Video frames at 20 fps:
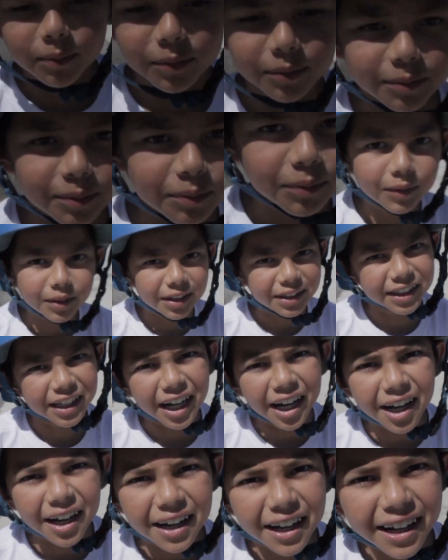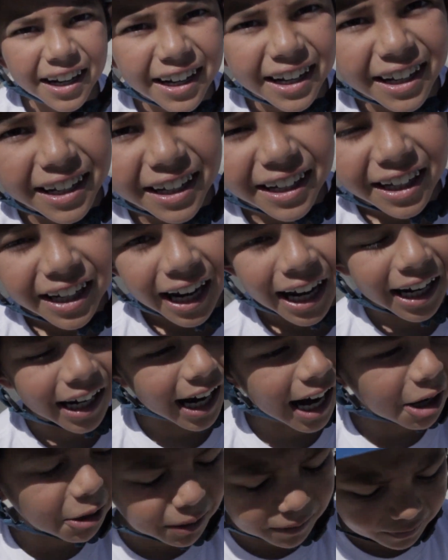do that? Yeah. Alright, let's see
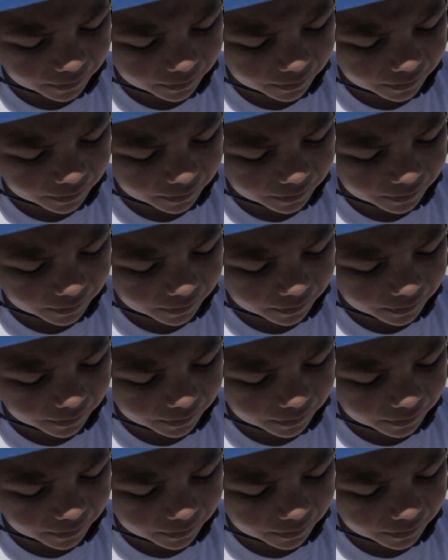if you can do